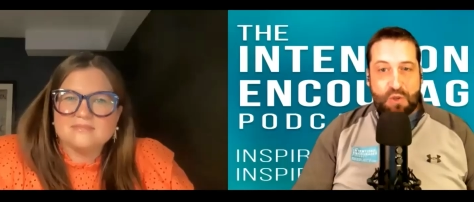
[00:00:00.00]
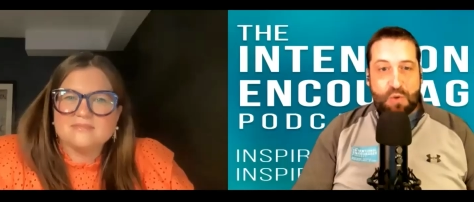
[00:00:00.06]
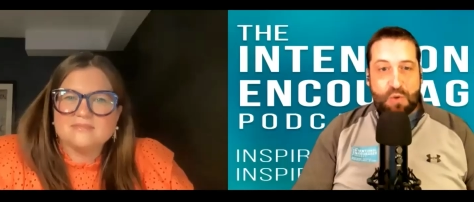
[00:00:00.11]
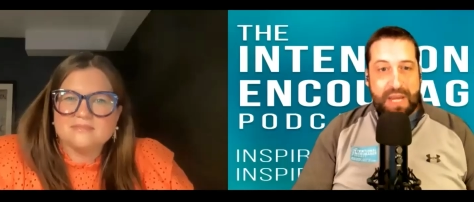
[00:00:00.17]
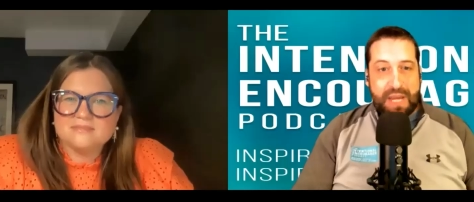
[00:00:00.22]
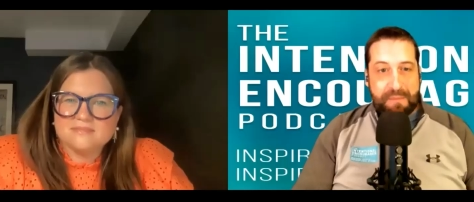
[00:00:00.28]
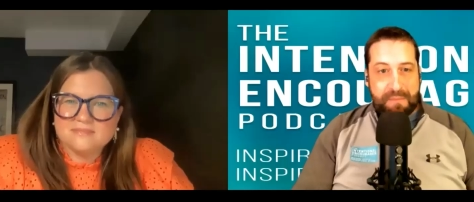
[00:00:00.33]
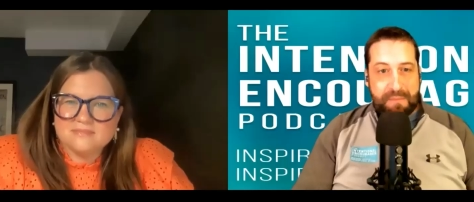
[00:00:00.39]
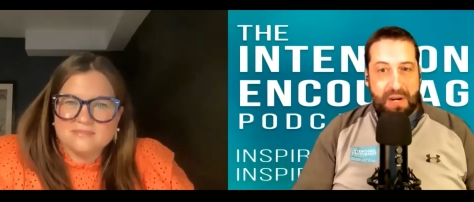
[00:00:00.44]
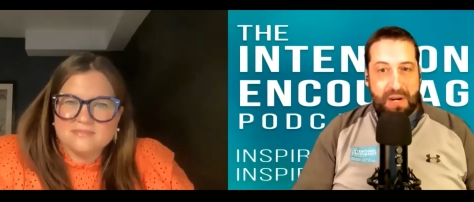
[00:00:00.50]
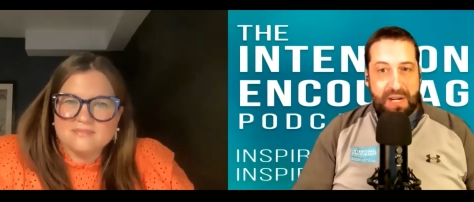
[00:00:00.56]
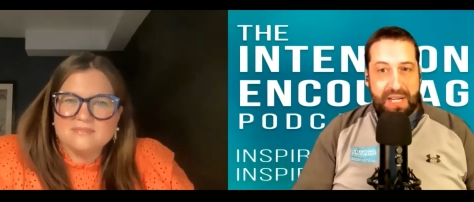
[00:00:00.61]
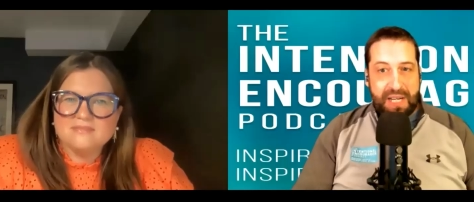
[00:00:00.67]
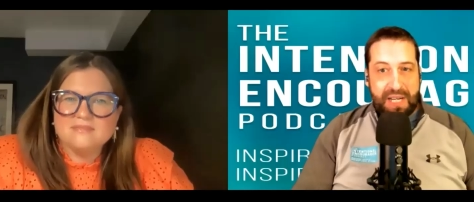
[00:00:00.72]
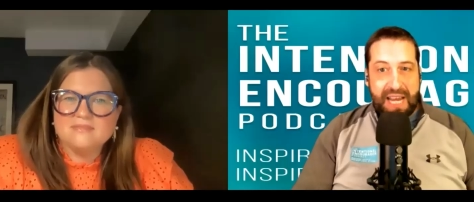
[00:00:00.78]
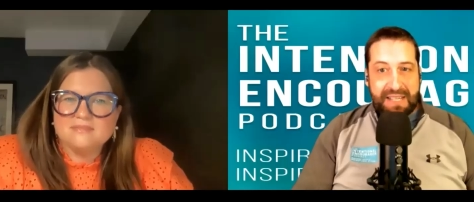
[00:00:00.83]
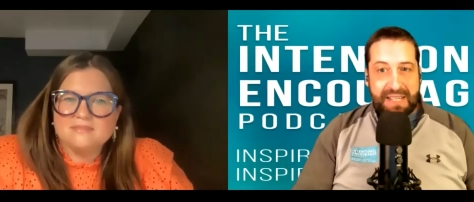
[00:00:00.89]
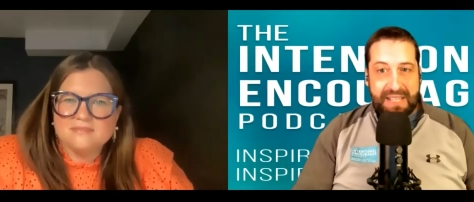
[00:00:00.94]
Speaker 1: you get married at
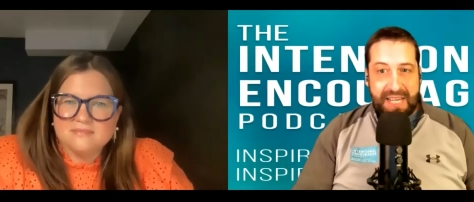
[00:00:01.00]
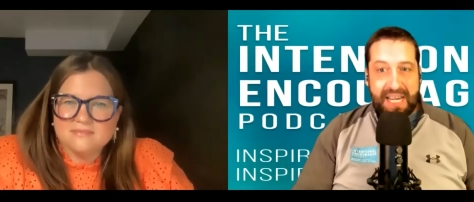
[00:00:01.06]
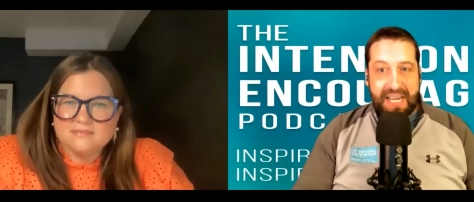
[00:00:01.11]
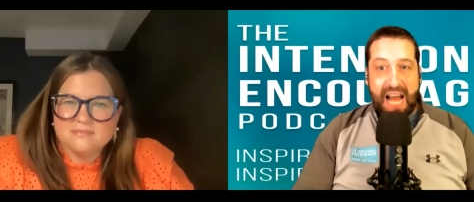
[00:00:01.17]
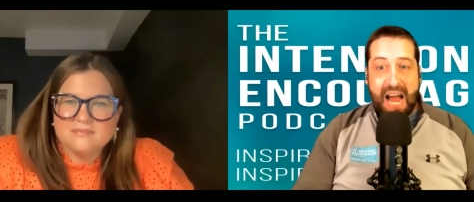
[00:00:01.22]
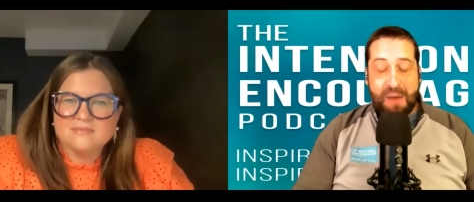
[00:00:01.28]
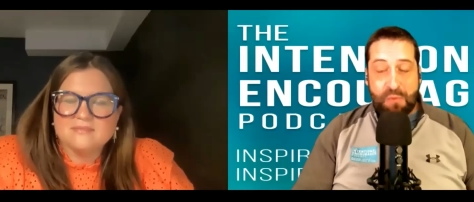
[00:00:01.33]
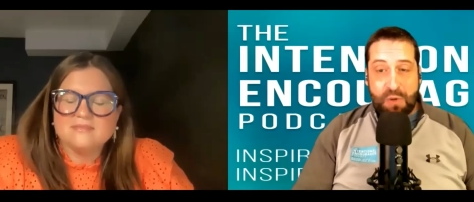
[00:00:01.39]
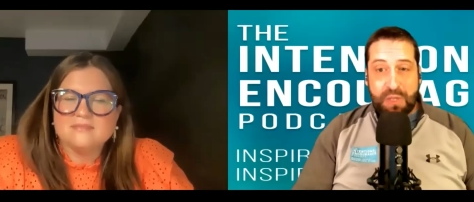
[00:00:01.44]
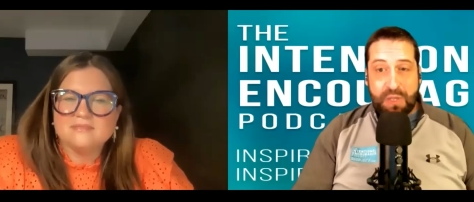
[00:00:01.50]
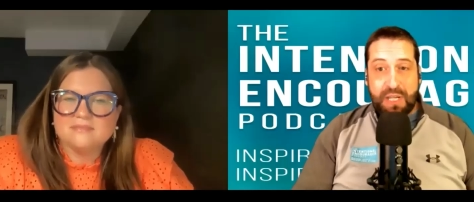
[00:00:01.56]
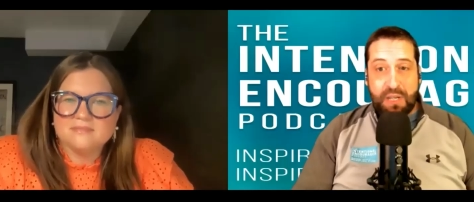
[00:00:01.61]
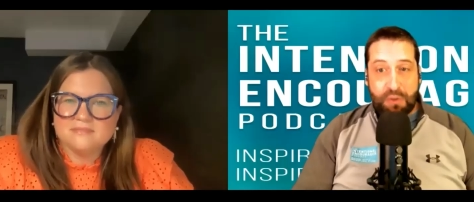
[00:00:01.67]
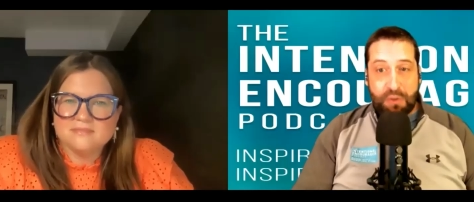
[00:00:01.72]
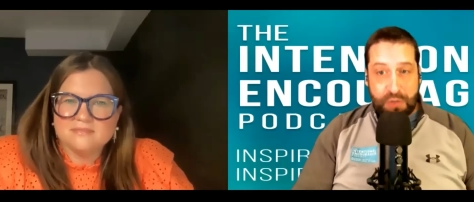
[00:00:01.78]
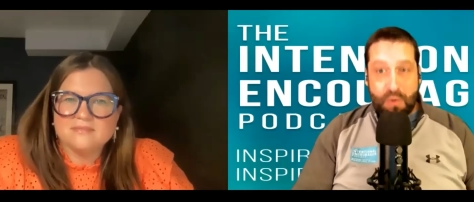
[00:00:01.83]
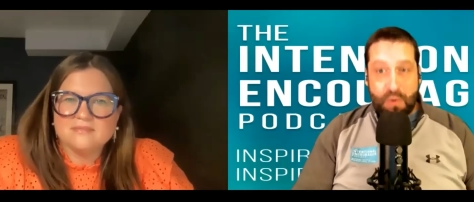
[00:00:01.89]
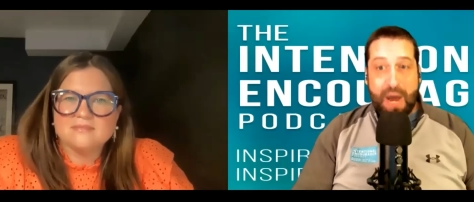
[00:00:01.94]
18, I will kill
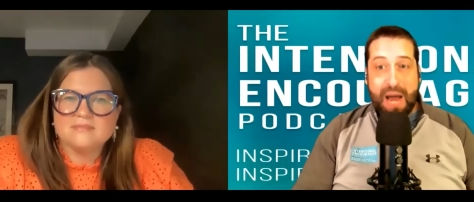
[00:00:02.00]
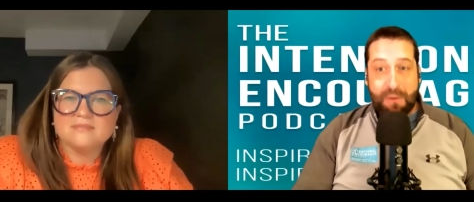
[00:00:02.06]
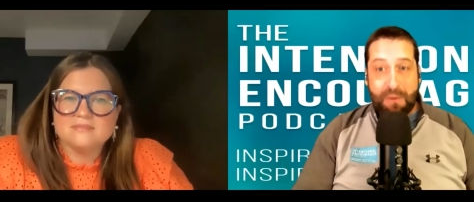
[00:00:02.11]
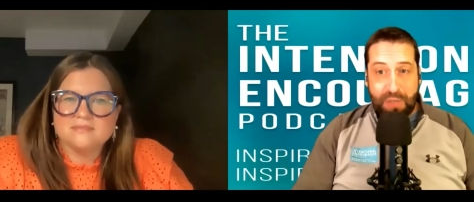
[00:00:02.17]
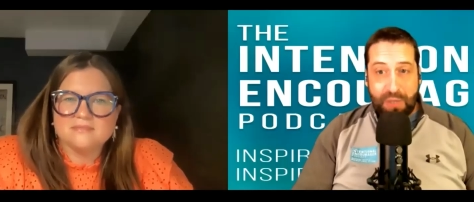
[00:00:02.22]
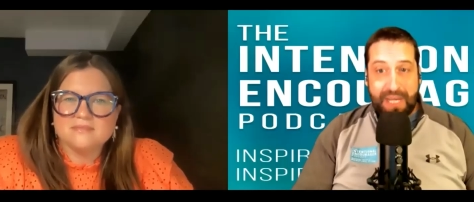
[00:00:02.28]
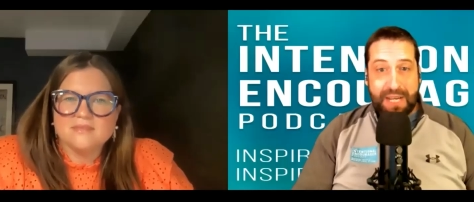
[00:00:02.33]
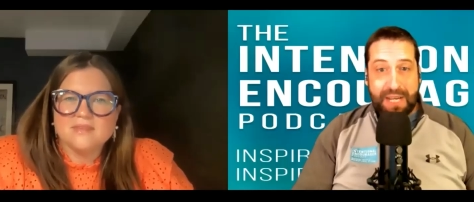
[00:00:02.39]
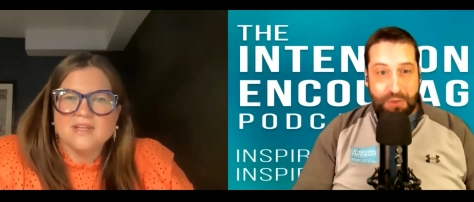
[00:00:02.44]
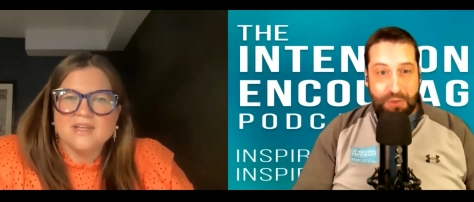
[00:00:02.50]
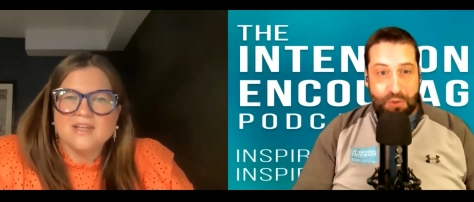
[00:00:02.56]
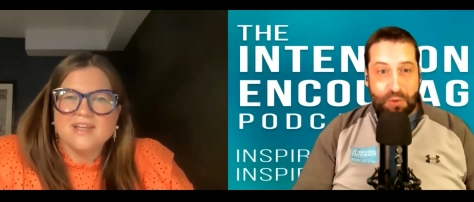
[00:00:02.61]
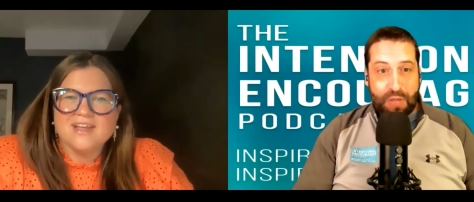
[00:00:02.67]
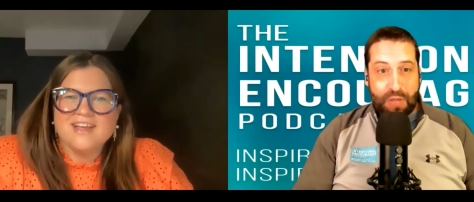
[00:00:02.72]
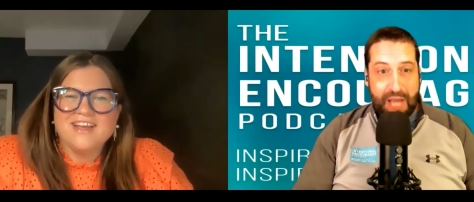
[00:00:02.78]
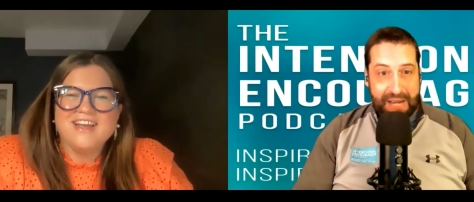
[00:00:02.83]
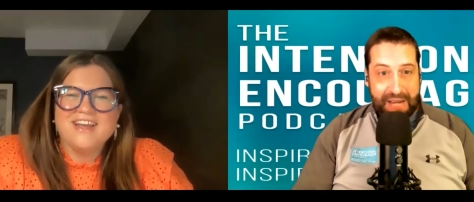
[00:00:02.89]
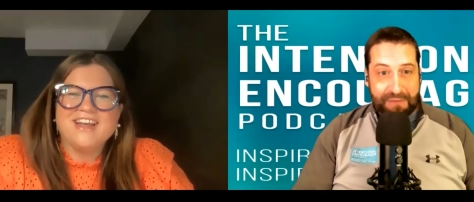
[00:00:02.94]
you. I will end your
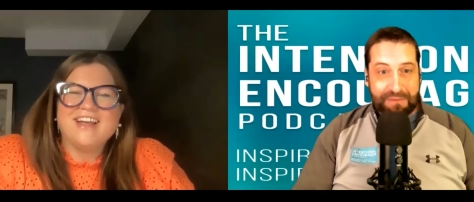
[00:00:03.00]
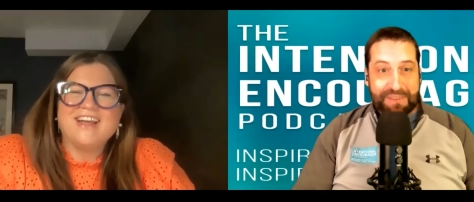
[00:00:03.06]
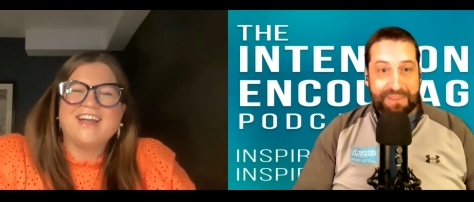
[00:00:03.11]
life.